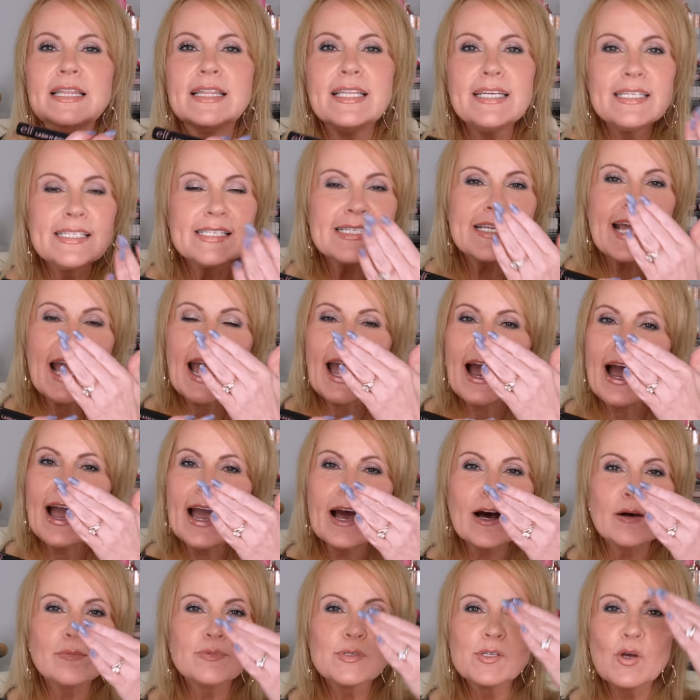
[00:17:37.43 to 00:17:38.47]
this
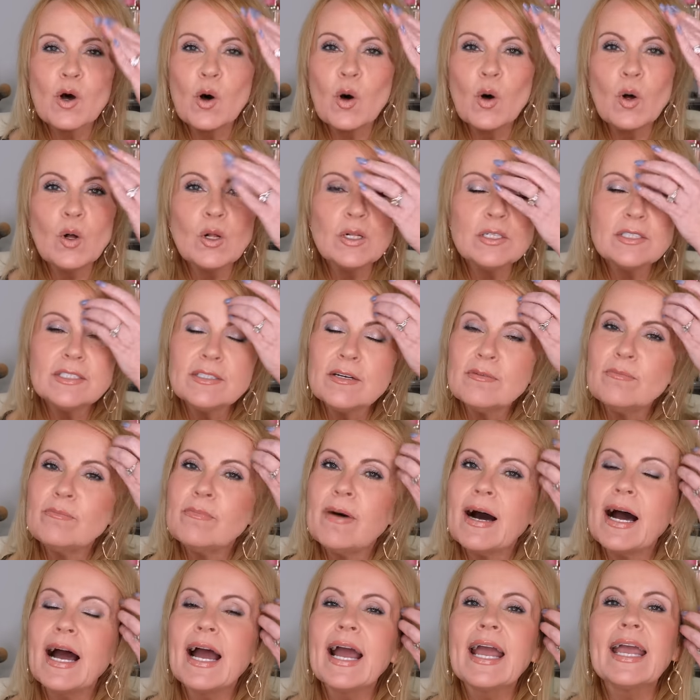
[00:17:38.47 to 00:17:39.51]
helps hold
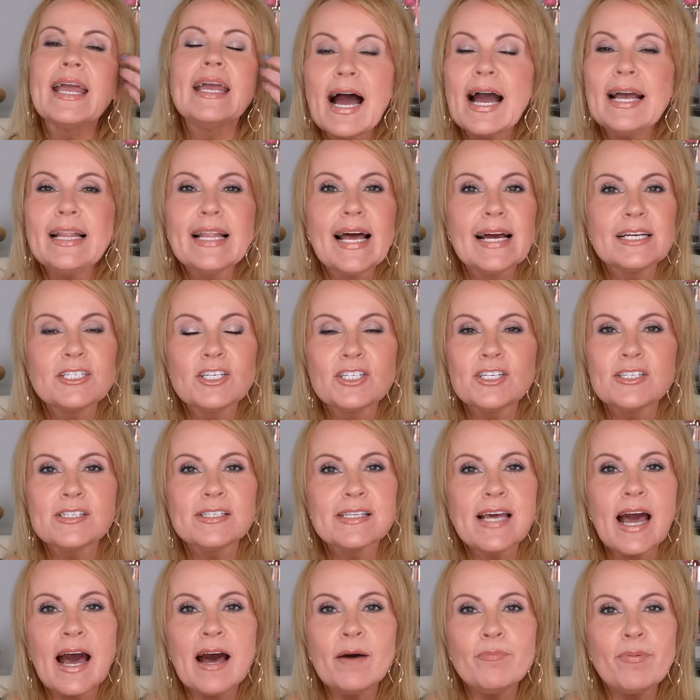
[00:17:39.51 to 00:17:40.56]
my
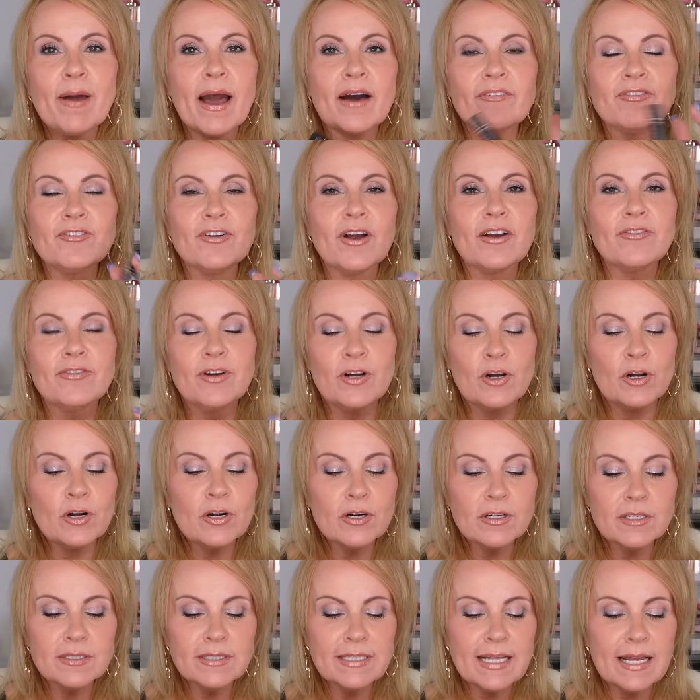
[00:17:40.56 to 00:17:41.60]
eyelashes up after I've
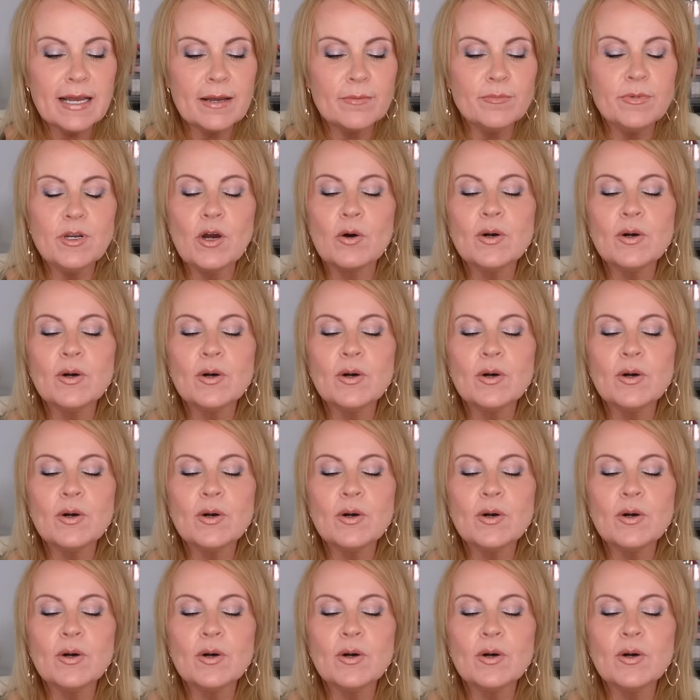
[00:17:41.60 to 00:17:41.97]
curled them.